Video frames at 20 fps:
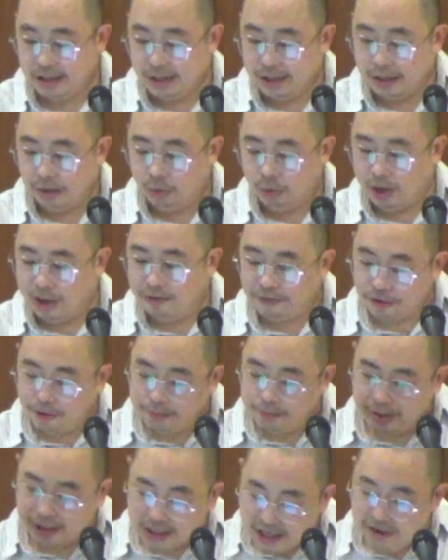While for
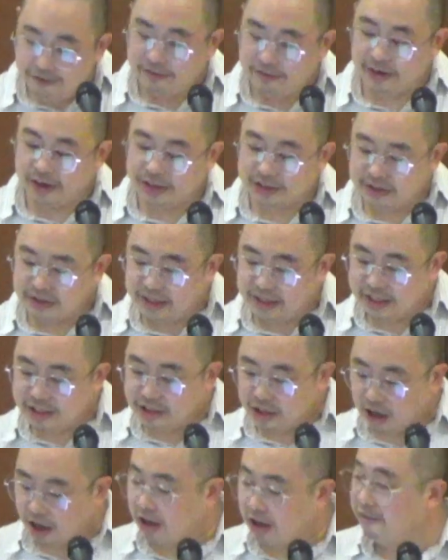believers, this
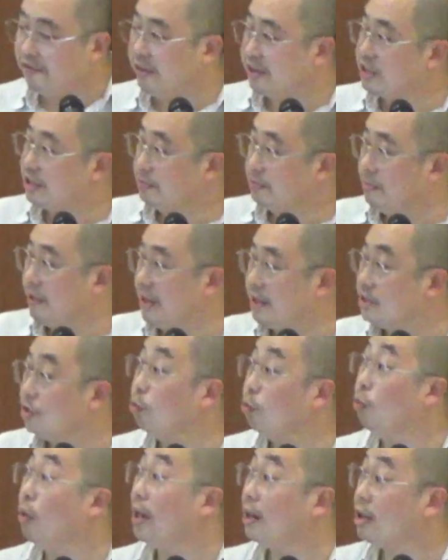harvest means
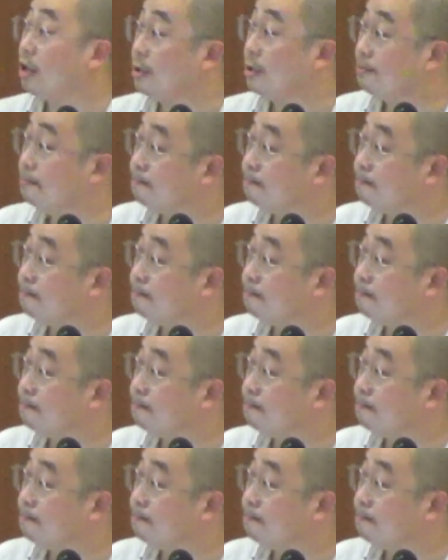welcome.